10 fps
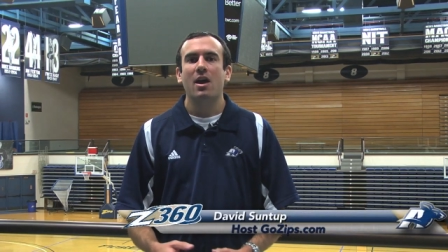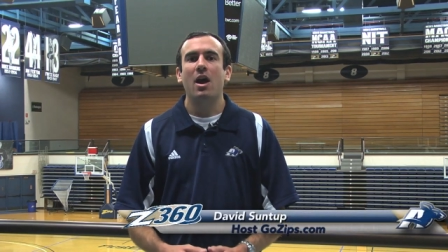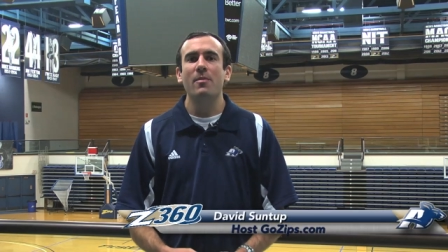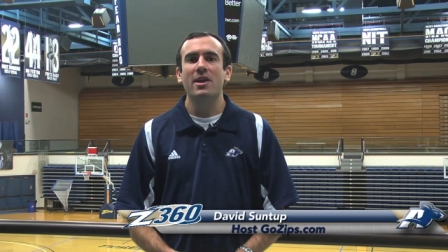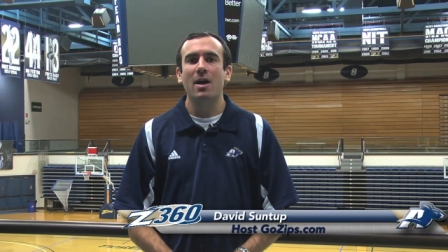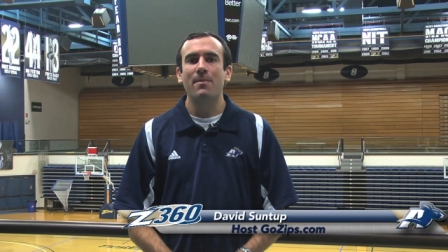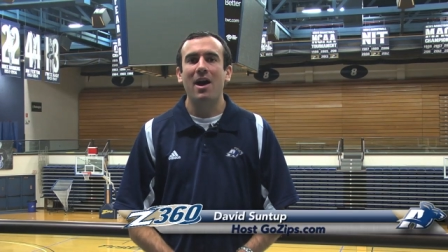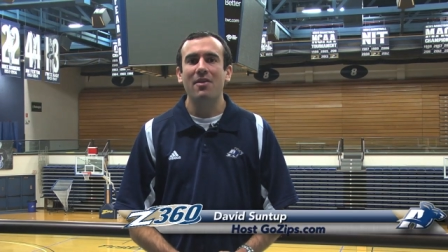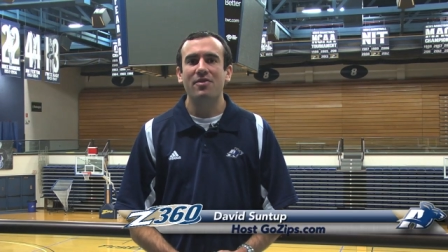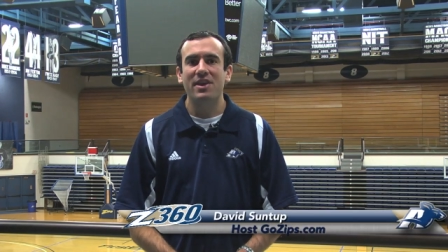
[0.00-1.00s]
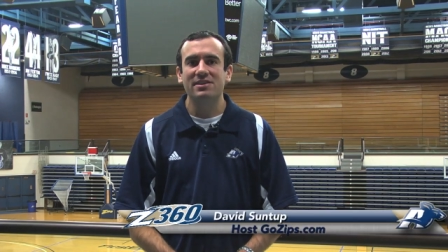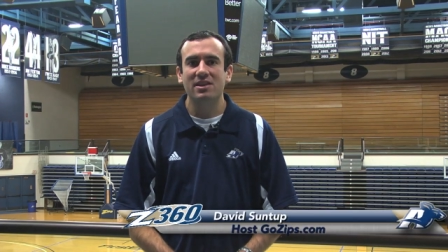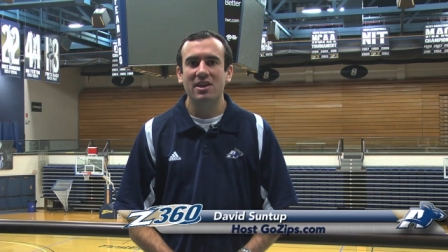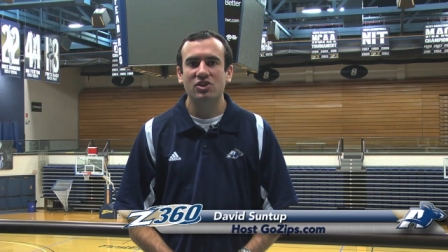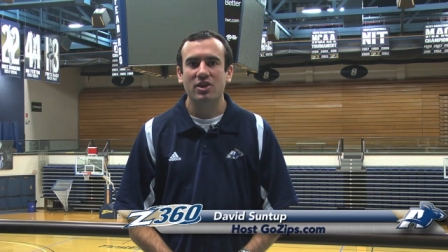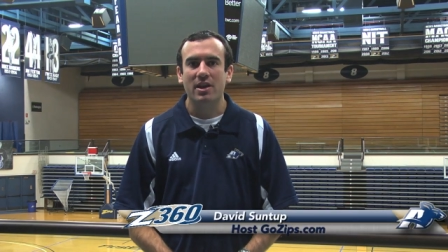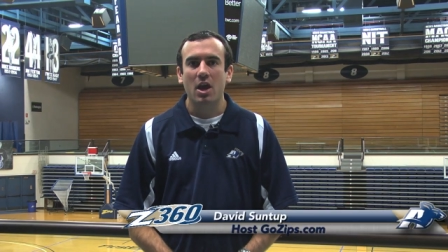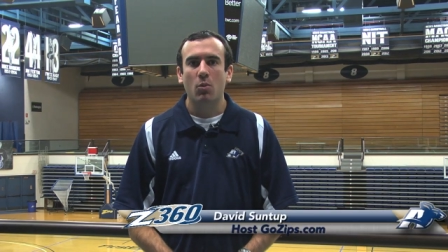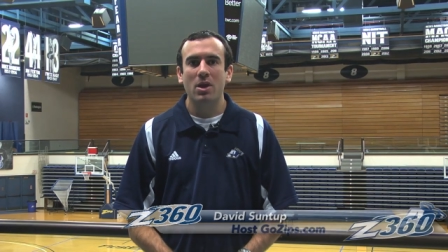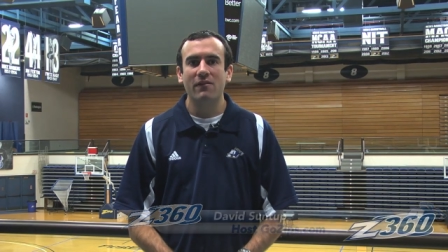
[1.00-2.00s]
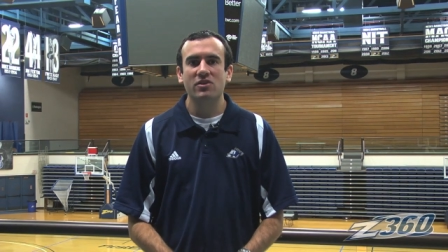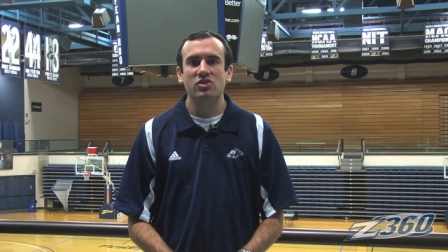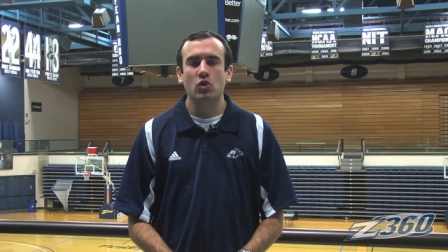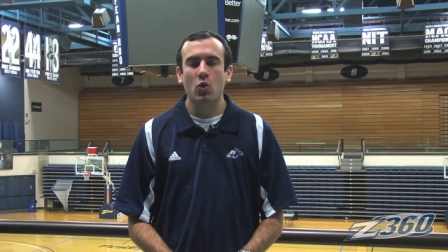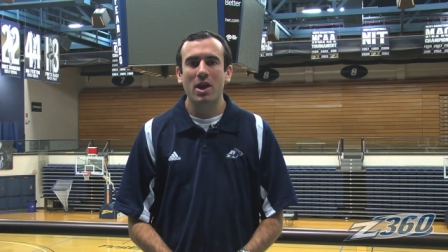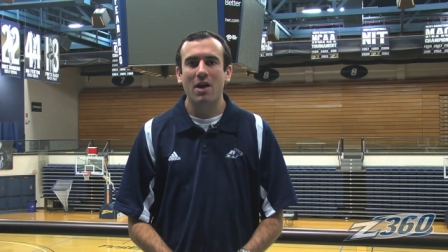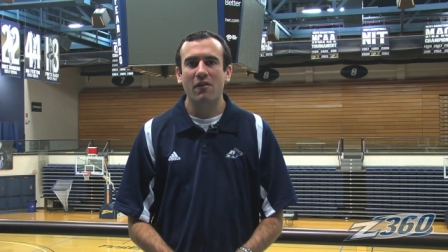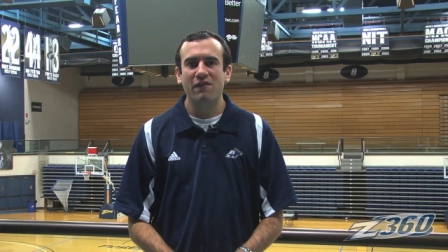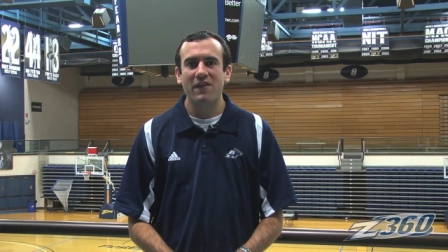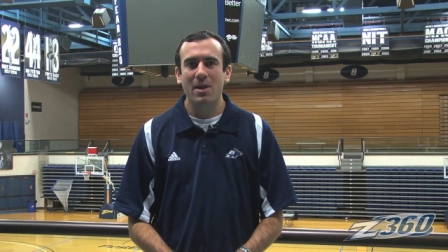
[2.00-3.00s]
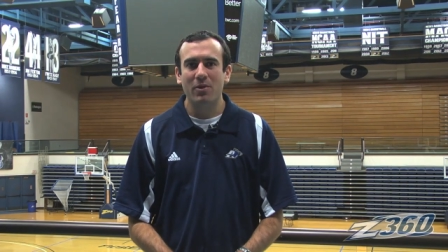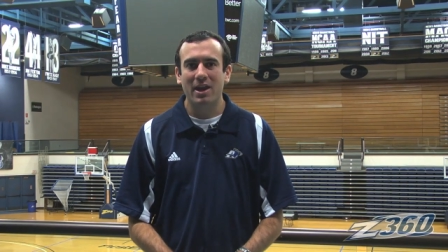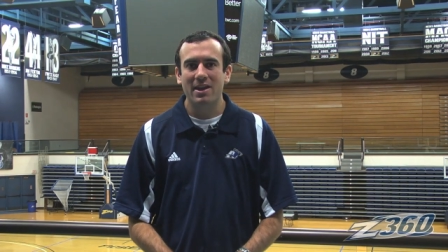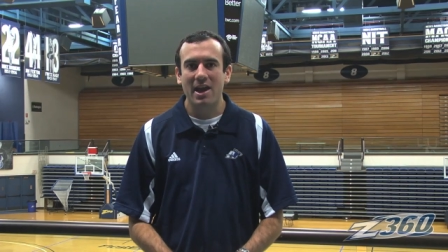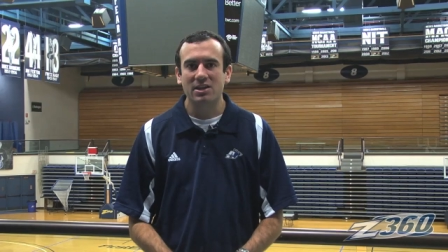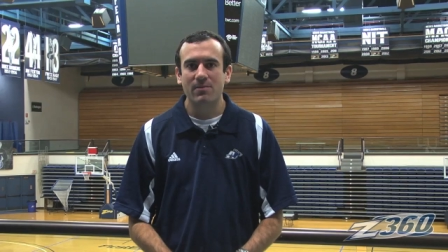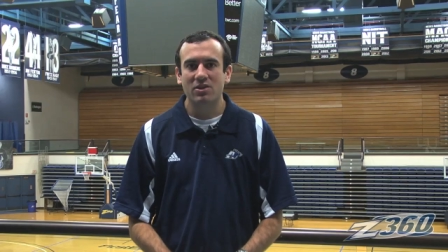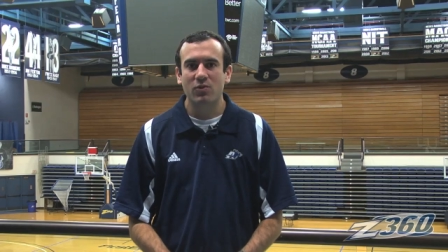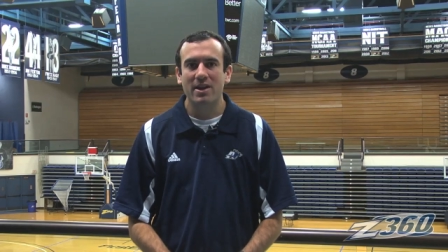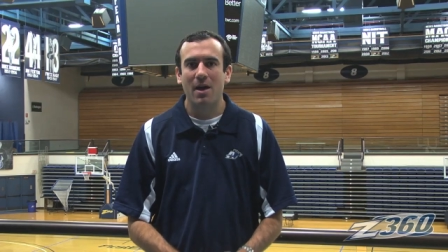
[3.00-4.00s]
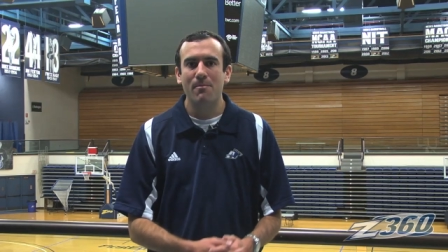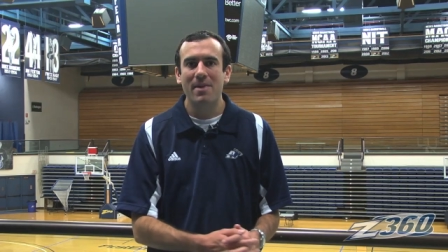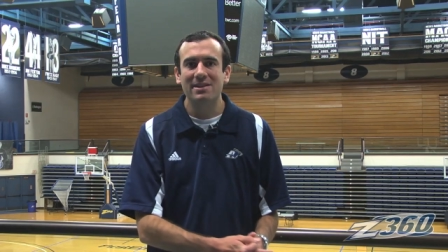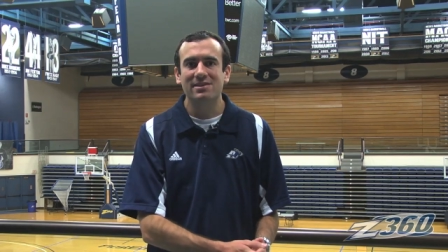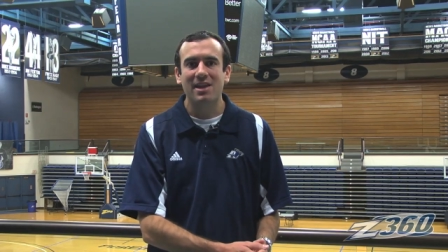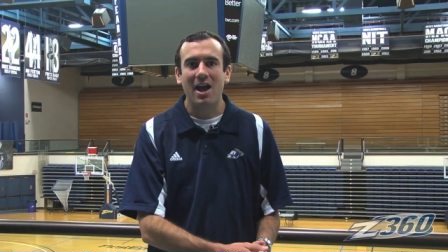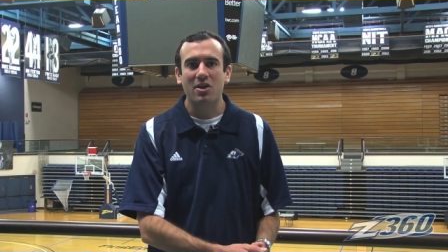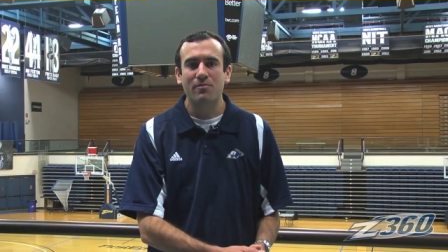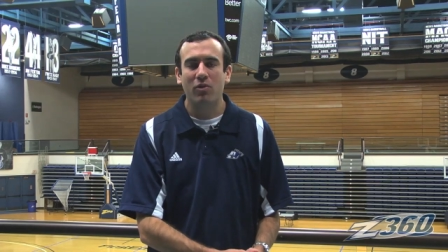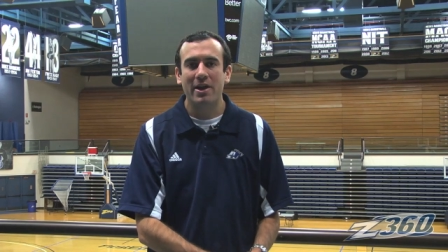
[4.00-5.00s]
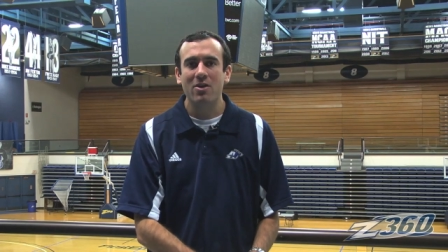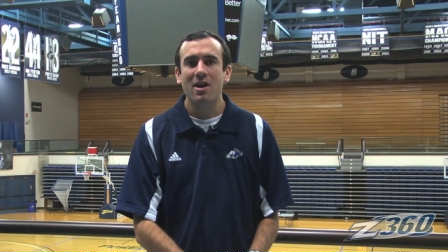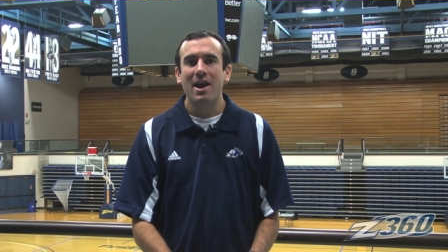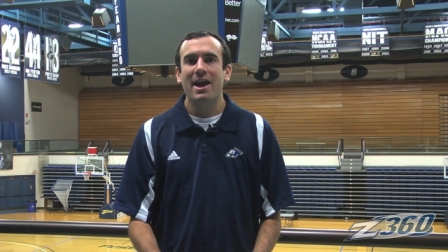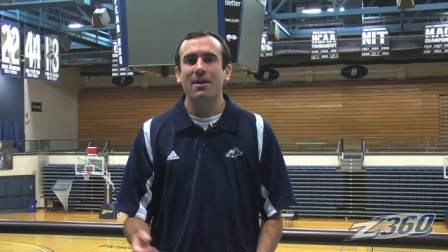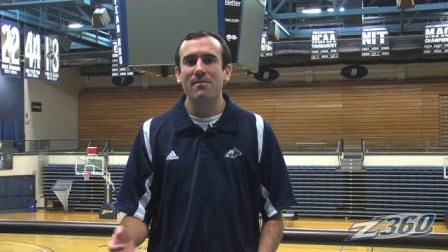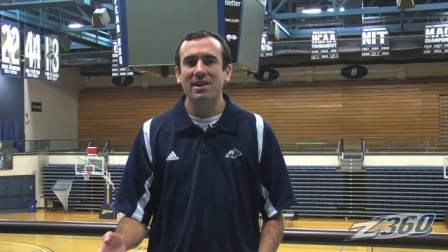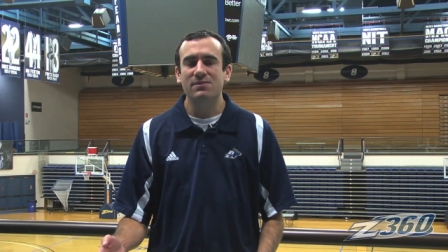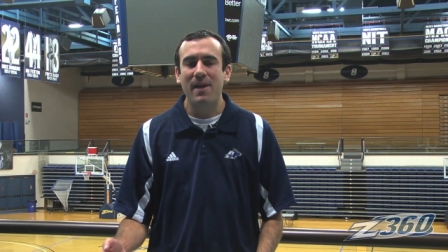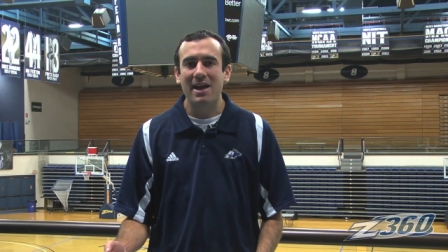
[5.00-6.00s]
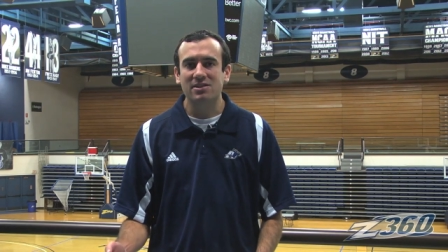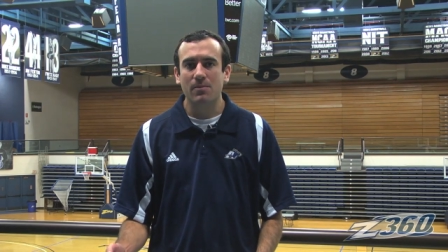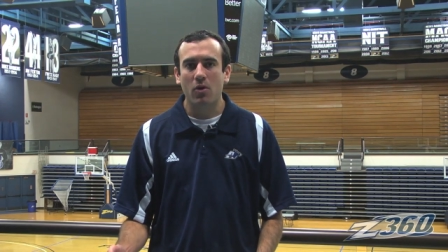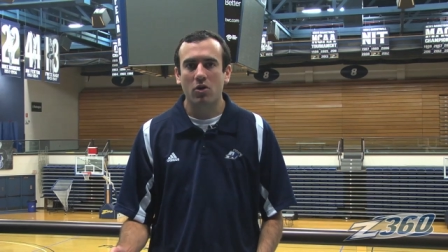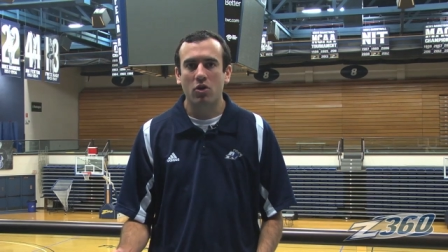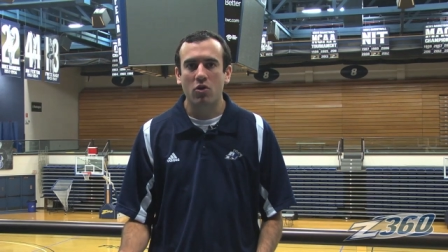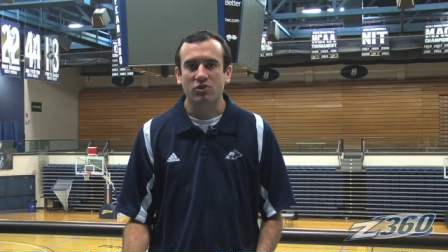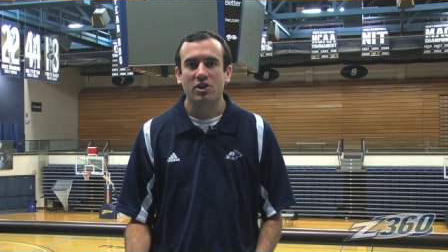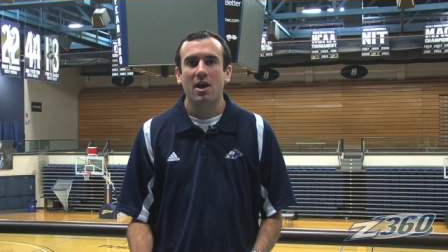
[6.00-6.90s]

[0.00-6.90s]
Coming up on this edition, we have the story of a family connection between a men's soccer player and a men's basketball coach.